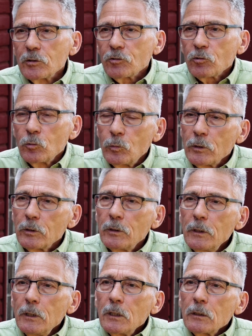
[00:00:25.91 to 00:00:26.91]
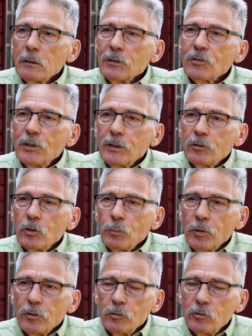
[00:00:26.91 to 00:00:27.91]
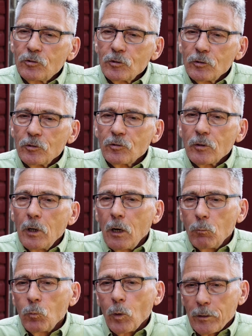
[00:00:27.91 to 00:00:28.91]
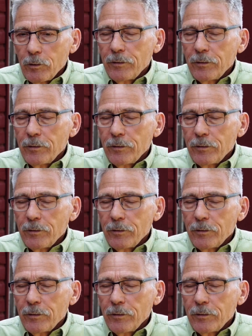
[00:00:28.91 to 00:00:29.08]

And so we're listening to producers, um, what